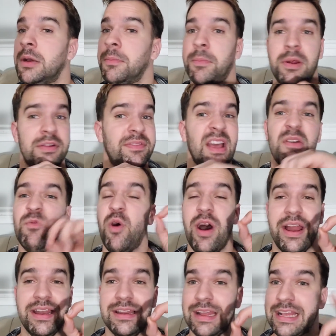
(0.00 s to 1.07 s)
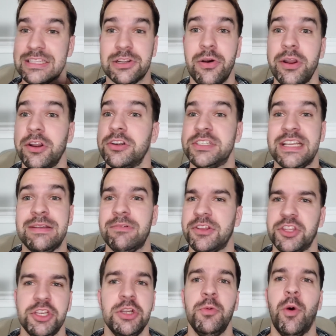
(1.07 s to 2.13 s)
But if you have one, it's going on your team whether
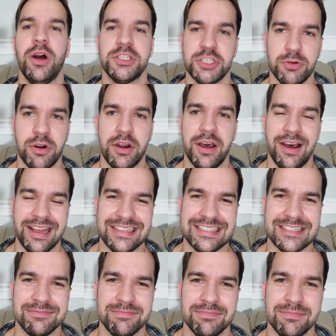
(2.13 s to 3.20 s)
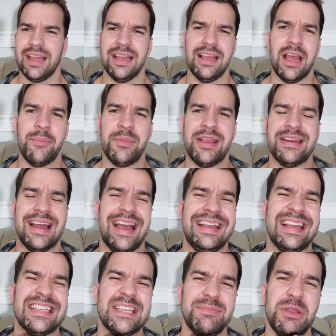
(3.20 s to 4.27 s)
you want to or not. I mean, I
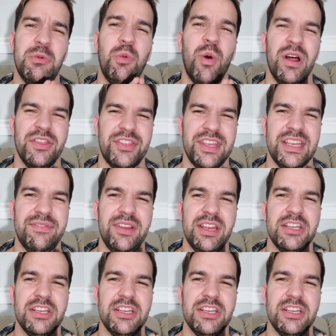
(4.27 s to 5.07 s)
guess it'd be one thing if you can